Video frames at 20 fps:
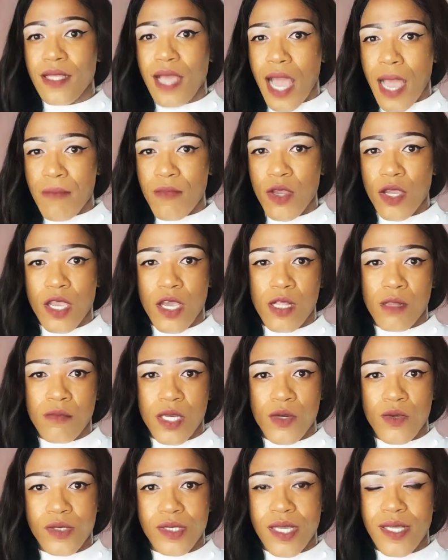I'm your girl
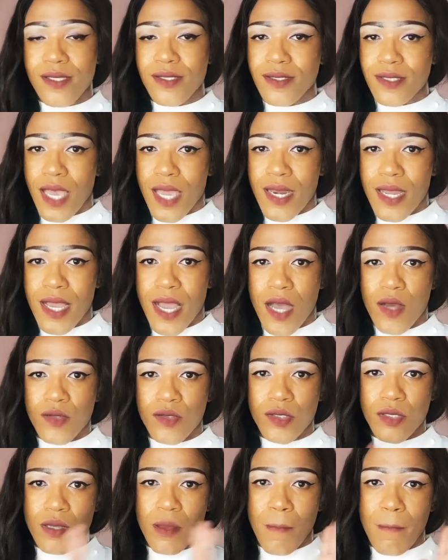Medusa, signing out.
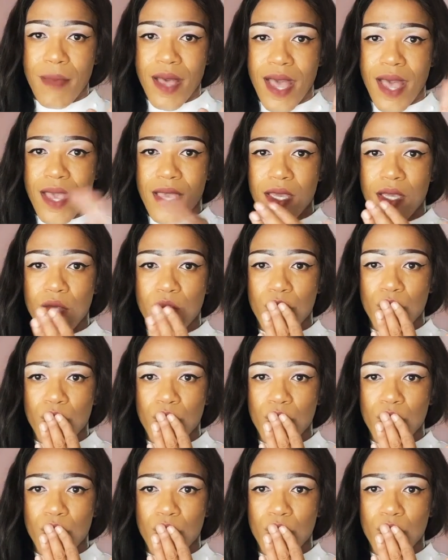Bye.